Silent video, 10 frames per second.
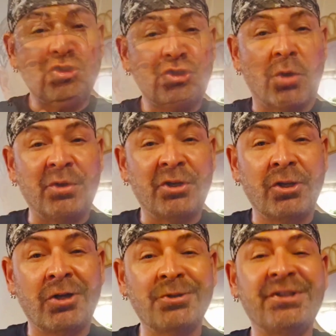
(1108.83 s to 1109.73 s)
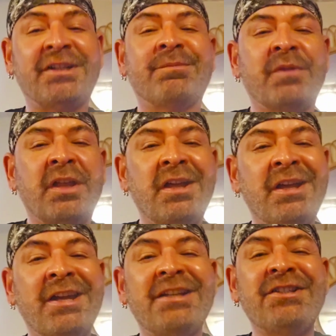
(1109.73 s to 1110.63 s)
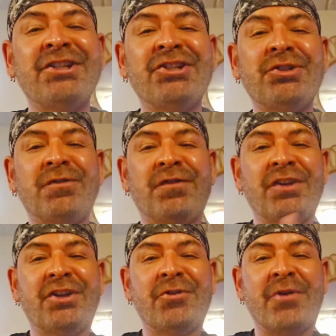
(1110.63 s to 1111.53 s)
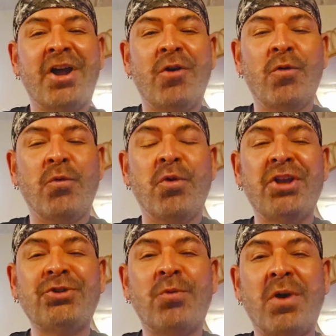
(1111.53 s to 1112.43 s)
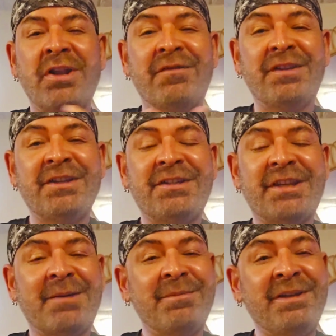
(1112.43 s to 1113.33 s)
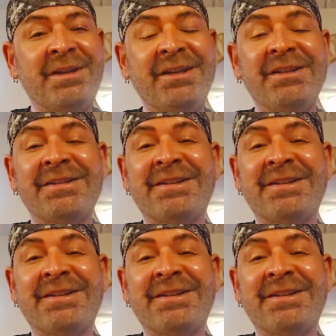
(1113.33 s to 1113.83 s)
So in closing, did you figure out which one of these semi